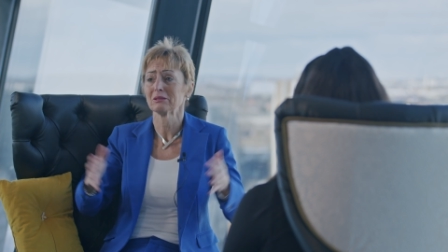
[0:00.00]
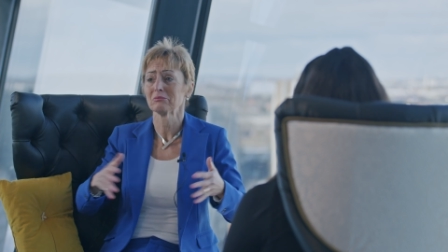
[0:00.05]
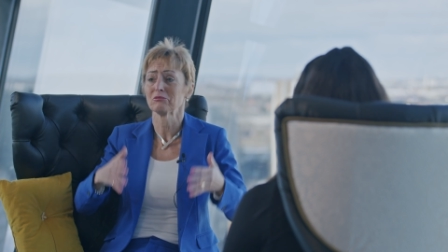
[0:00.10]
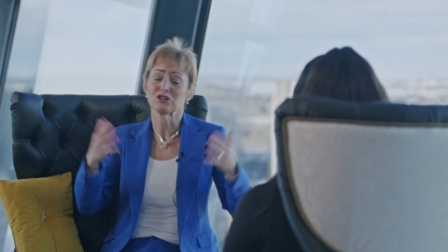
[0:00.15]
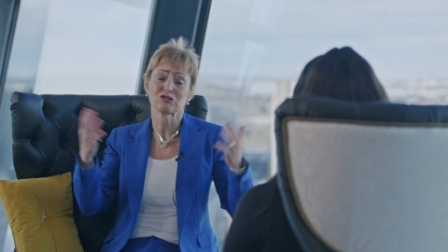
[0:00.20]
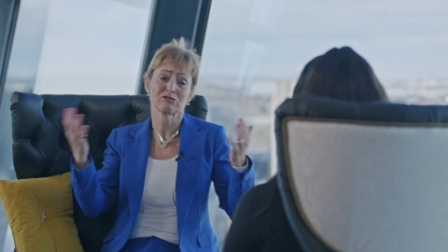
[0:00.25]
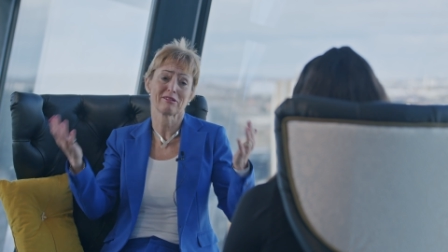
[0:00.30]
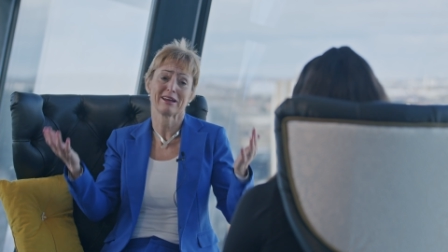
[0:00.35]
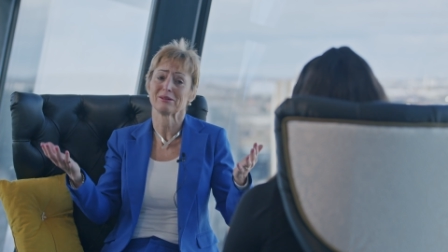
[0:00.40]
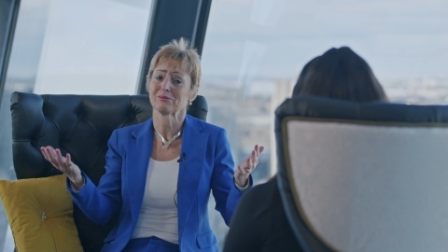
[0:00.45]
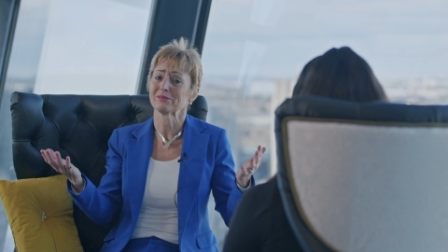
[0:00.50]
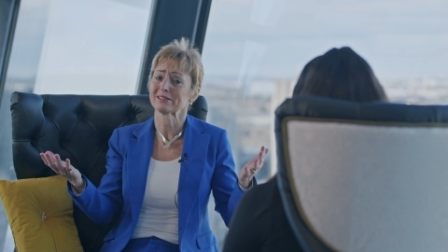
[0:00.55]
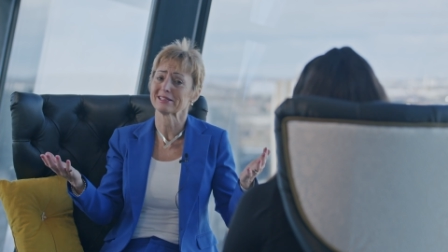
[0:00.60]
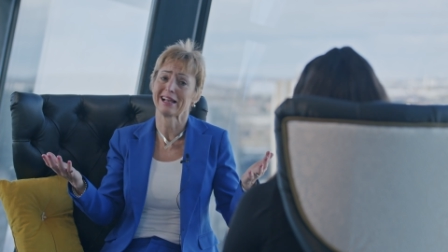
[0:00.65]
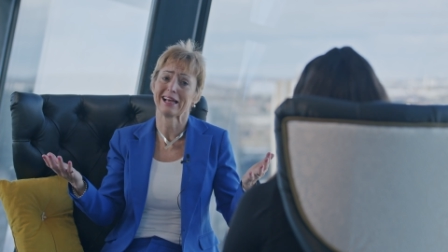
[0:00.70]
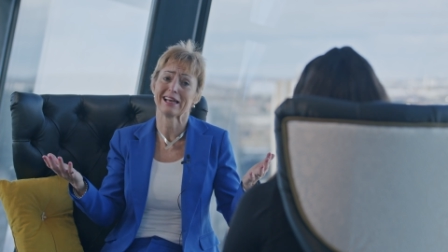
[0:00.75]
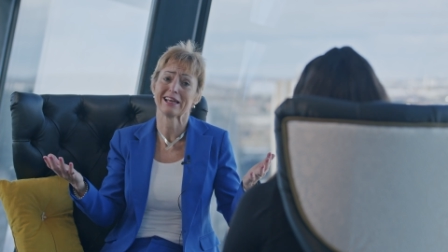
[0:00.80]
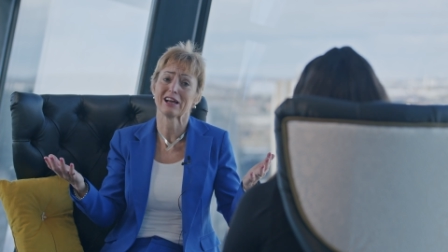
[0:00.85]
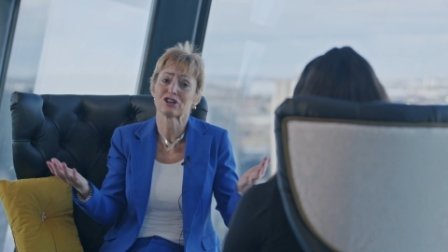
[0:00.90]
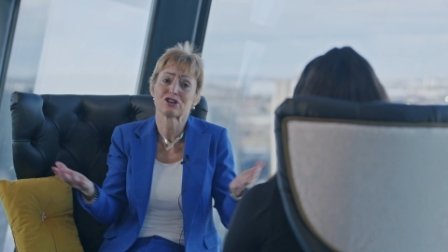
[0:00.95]
The train was
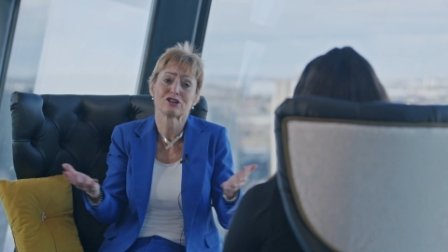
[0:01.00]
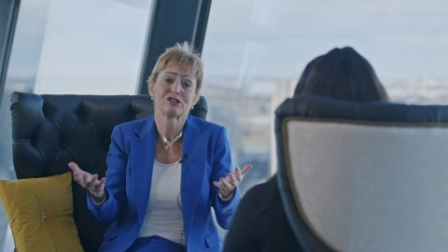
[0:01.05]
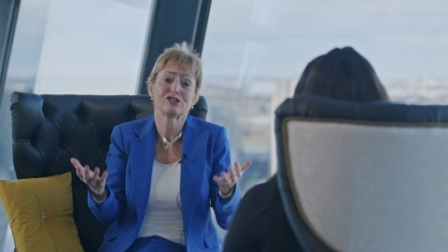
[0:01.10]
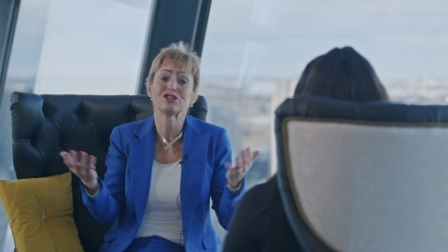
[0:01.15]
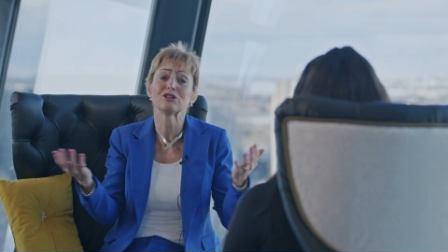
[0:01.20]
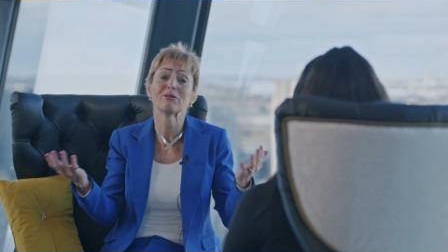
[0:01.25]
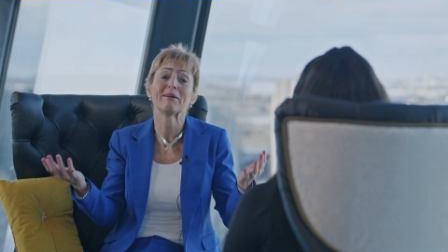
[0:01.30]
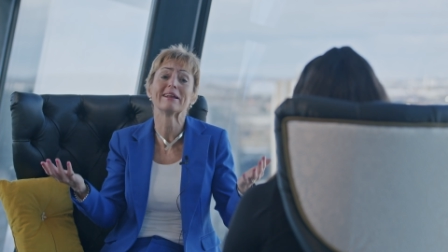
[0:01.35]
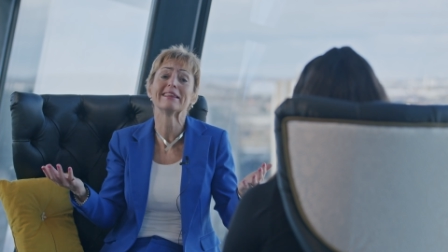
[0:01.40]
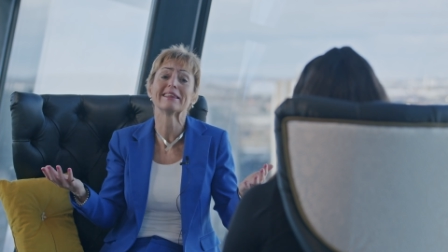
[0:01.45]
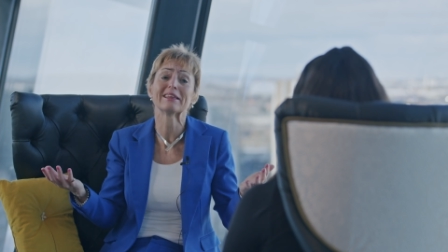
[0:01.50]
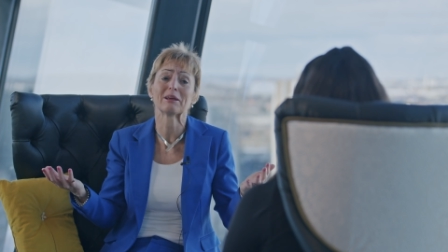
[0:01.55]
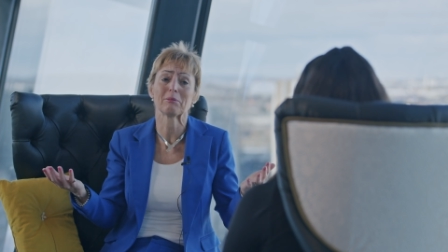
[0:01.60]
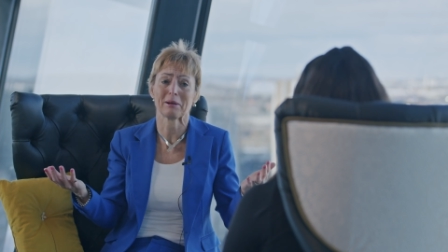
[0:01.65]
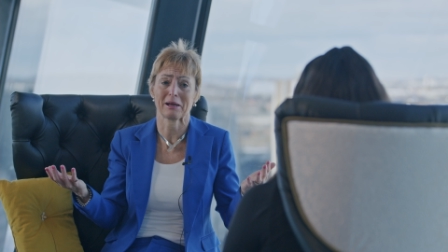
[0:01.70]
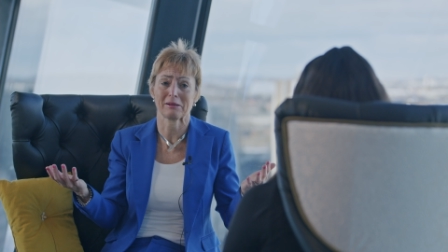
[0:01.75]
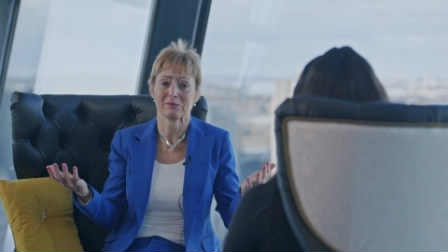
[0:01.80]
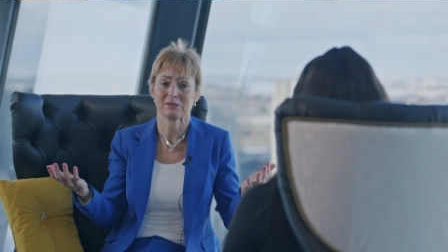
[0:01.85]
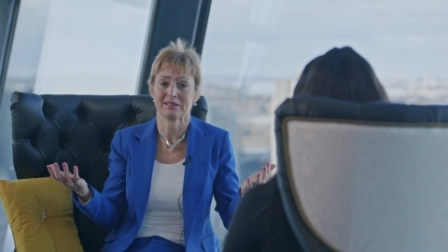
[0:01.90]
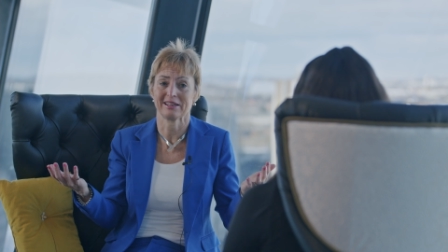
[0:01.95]
late. I couldn't do anything
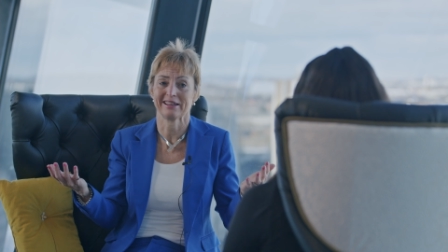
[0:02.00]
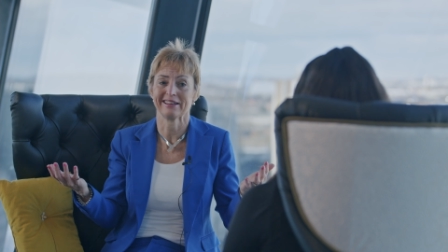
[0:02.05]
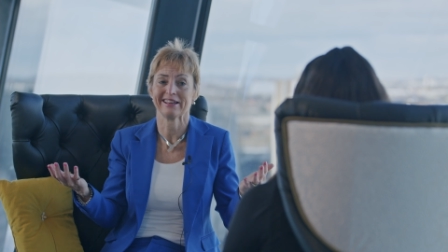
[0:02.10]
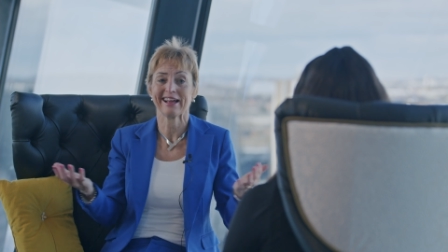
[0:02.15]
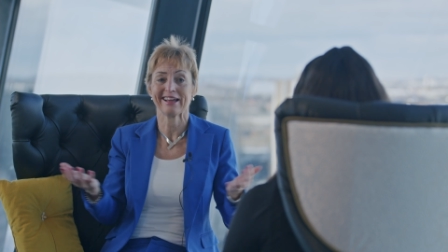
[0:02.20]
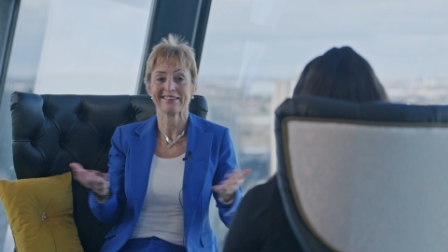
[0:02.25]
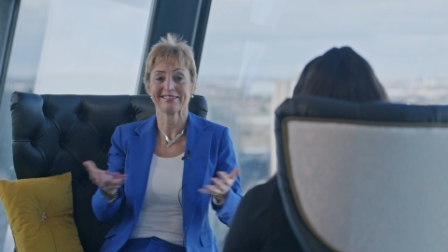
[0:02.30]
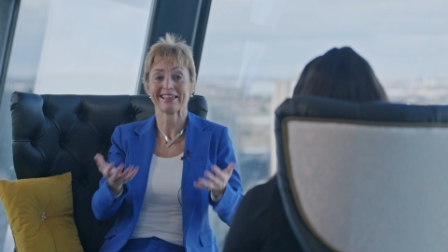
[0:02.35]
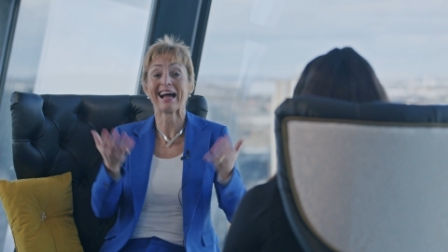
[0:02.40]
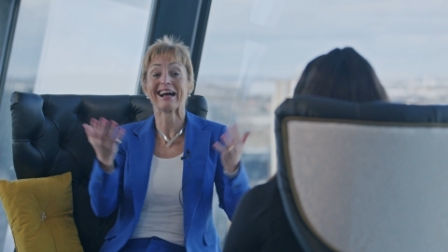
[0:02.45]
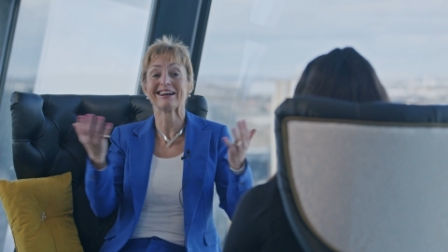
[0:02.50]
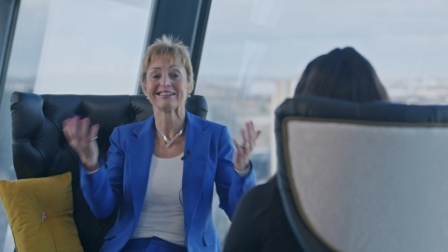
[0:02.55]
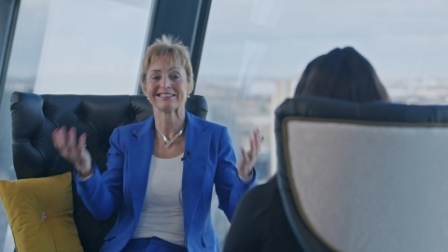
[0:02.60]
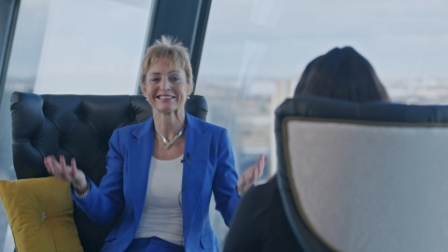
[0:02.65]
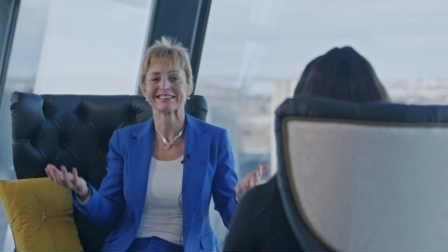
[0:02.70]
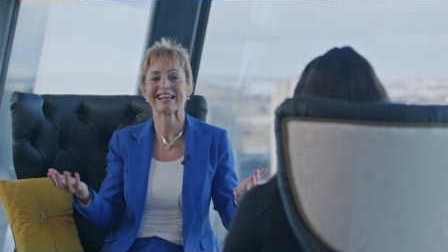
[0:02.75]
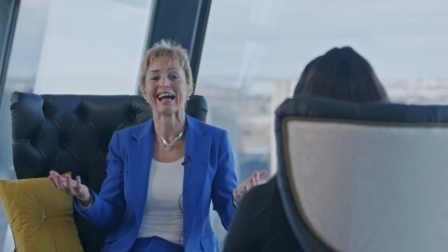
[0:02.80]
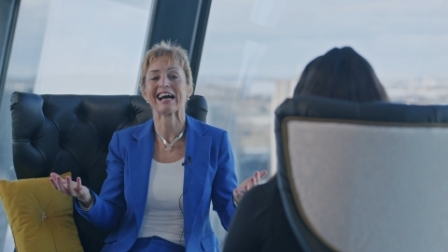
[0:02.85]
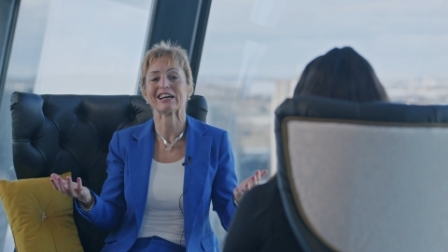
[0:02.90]
about it. That is an